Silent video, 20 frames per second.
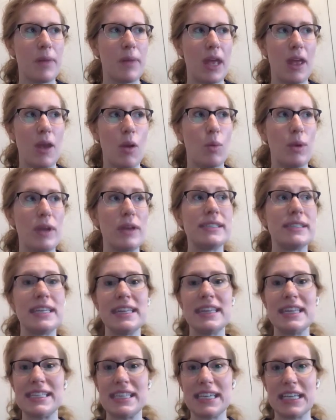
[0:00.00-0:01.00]
we see
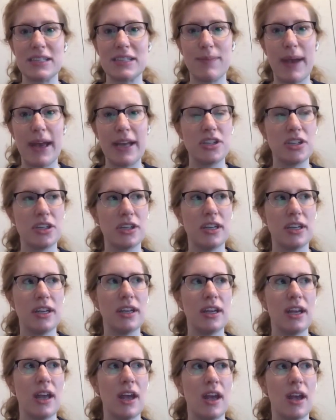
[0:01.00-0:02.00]
this
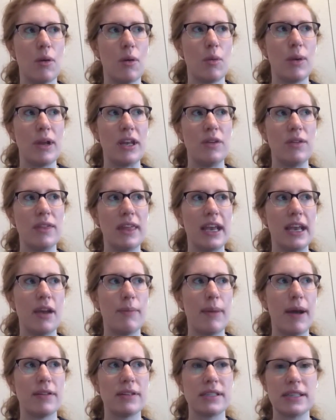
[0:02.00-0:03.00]
especially when you think
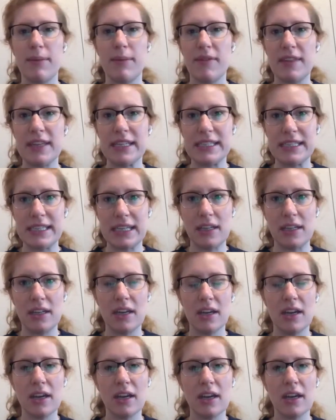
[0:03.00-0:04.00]
about some of the
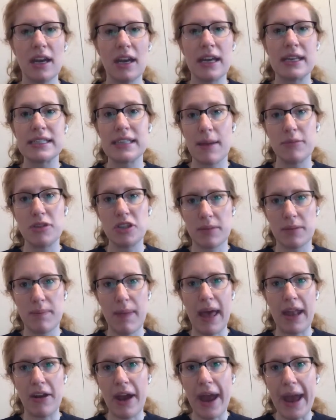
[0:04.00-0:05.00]
senior subject
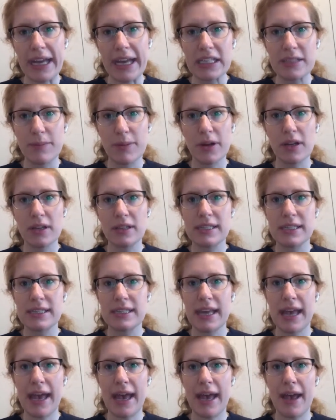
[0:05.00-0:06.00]
matter experts
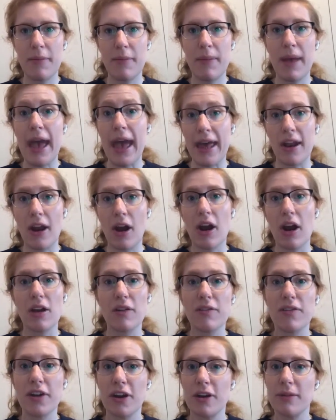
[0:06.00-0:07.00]
at our
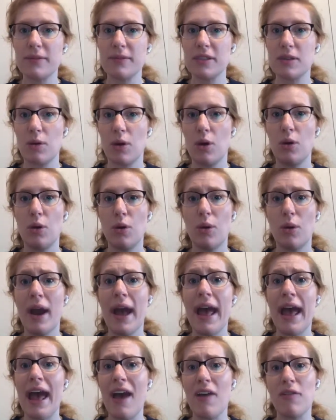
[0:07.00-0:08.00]
firms who
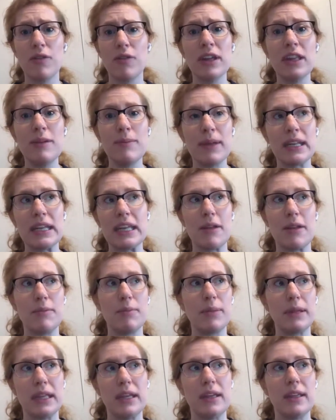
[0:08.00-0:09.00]
have really been
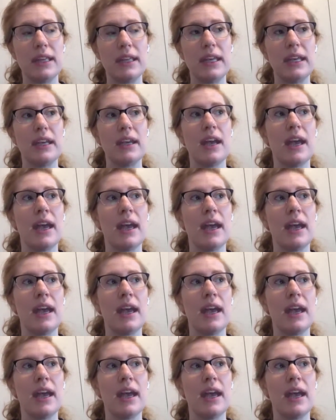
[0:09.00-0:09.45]
completely